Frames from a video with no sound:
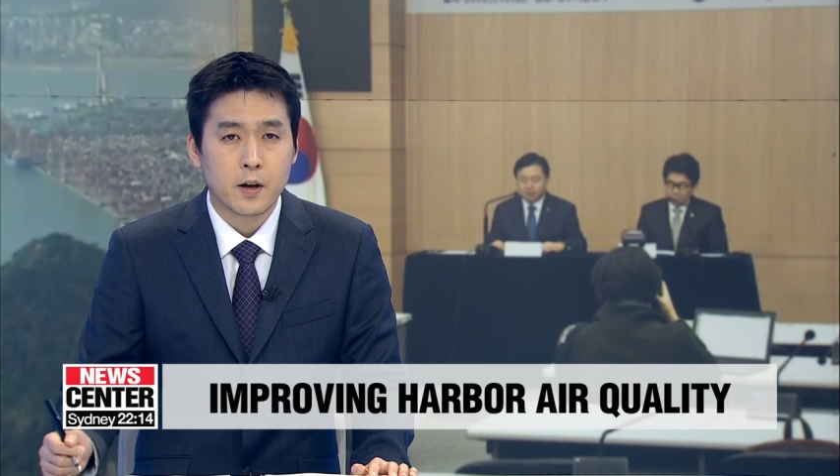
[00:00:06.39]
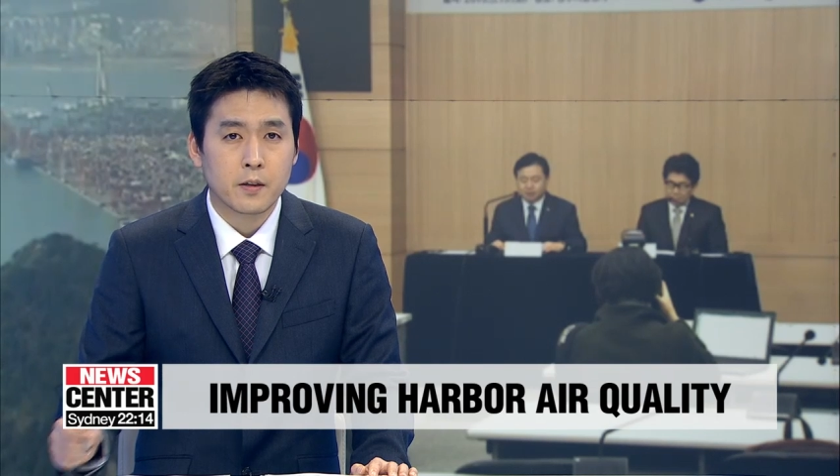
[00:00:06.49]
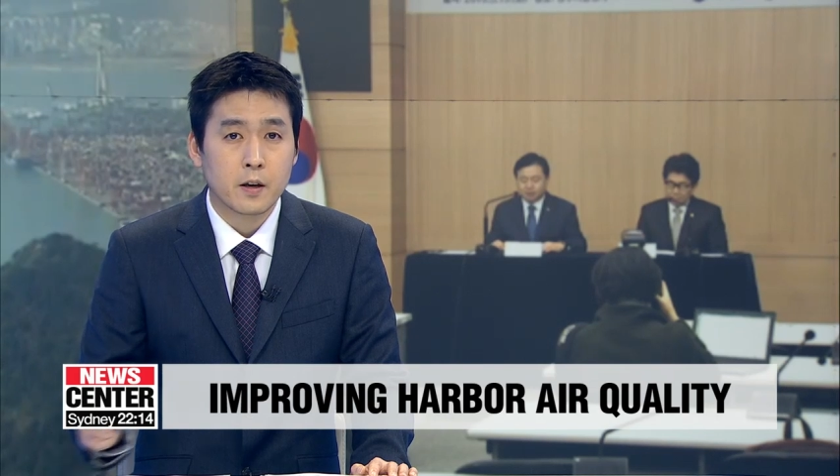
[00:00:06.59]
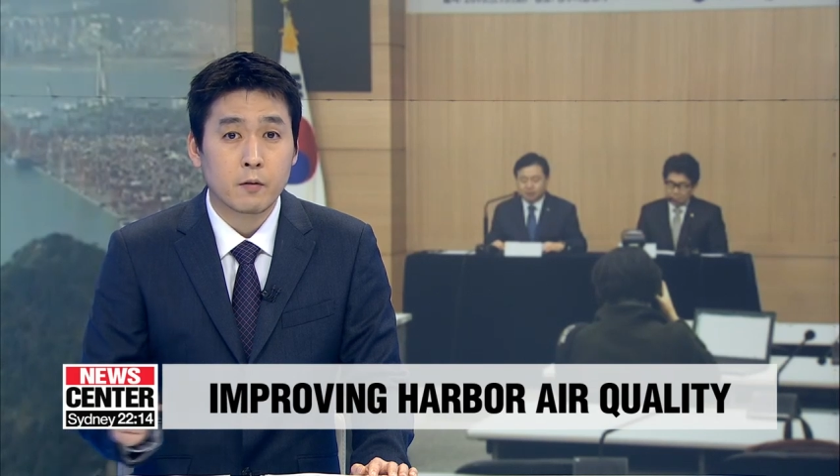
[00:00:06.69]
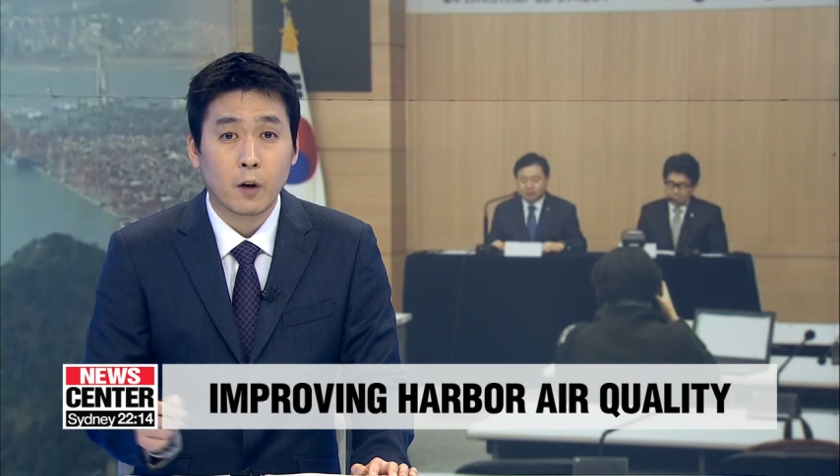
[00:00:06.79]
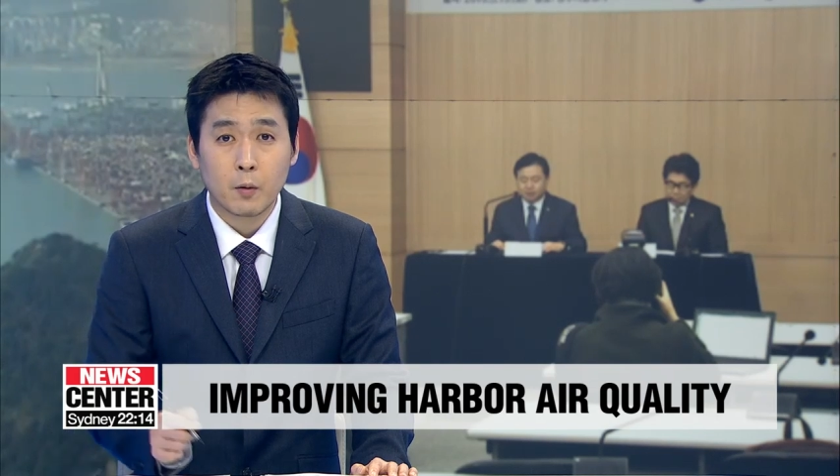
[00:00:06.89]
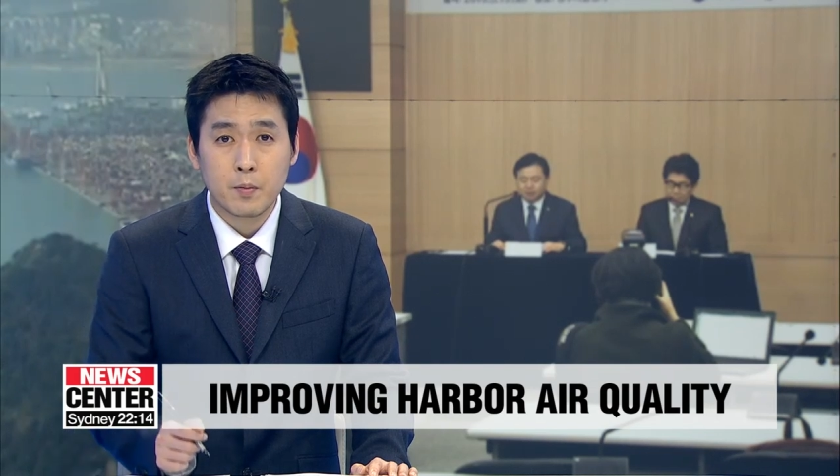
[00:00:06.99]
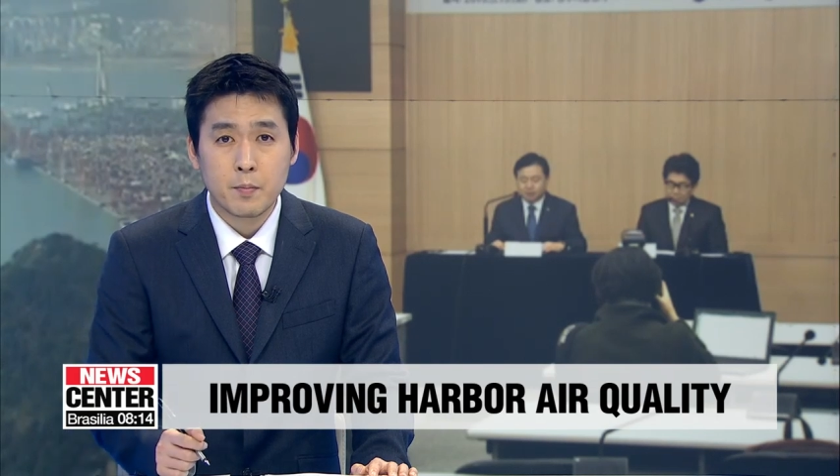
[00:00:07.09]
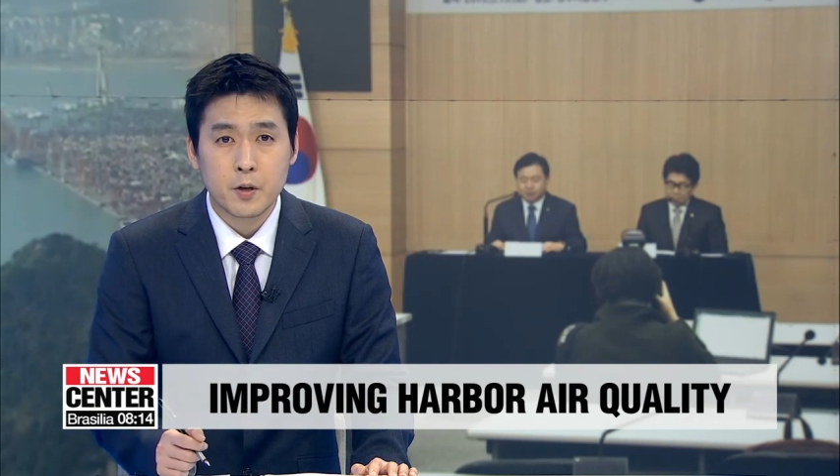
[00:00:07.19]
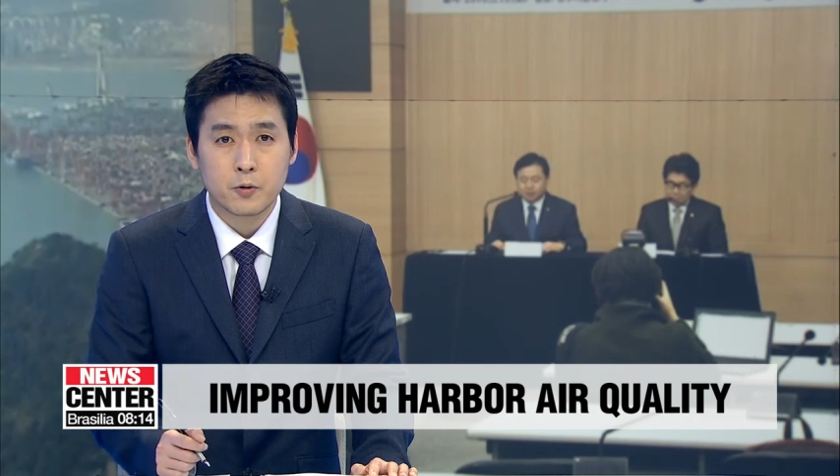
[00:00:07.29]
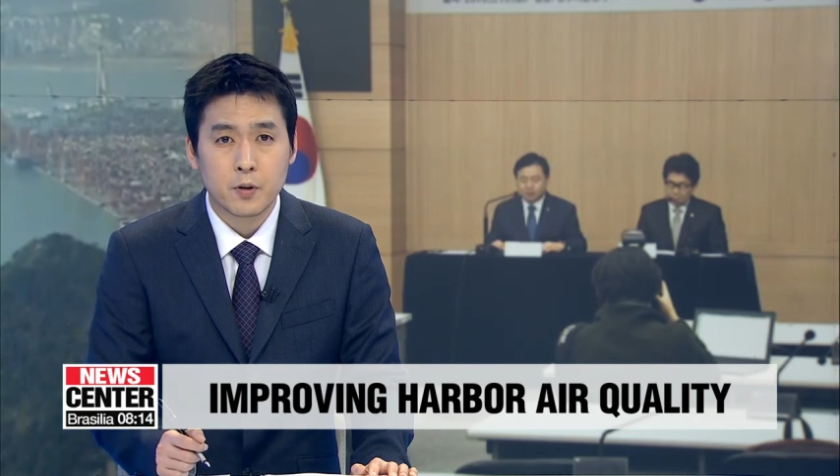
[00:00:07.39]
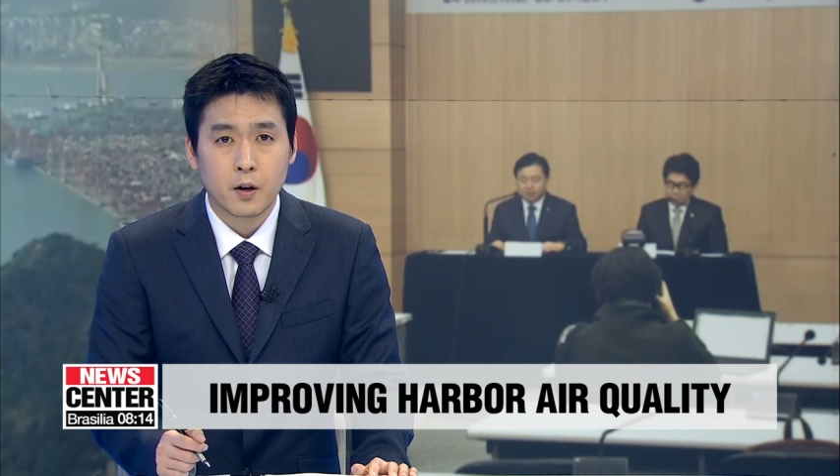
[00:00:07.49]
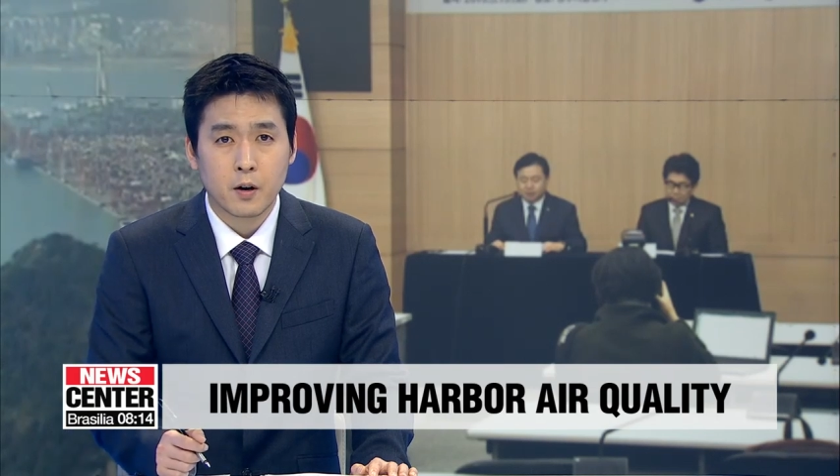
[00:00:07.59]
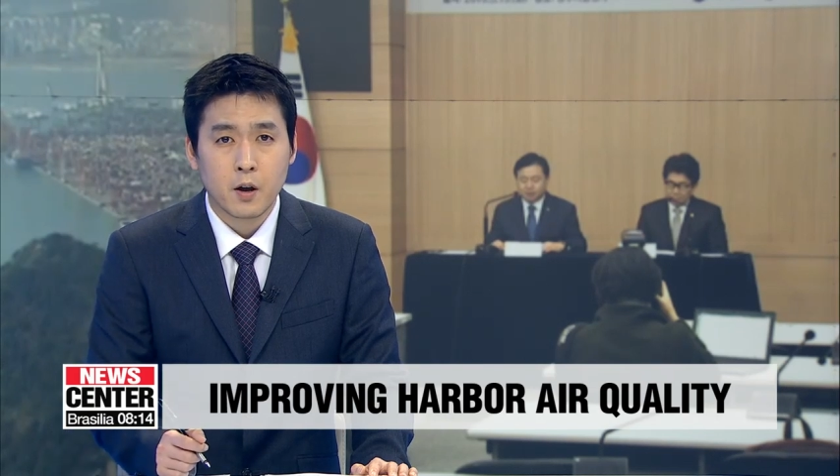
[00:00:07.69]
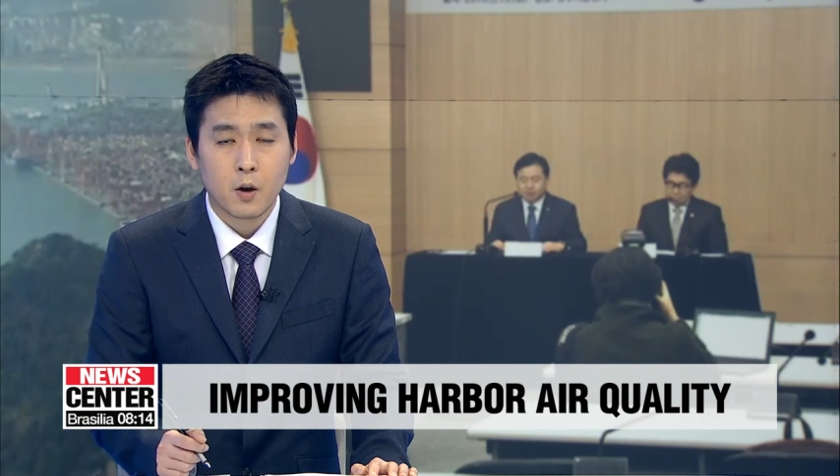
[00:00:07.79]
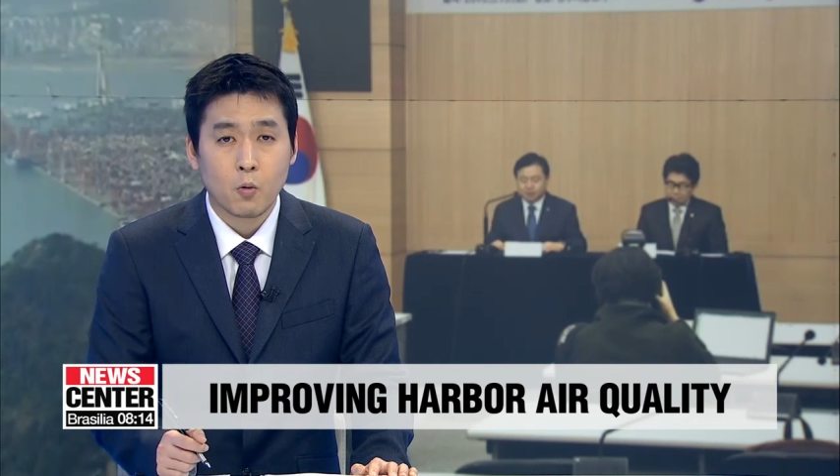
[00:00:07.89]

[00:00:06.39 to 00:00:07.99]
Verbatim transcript: and the Environment Ministry are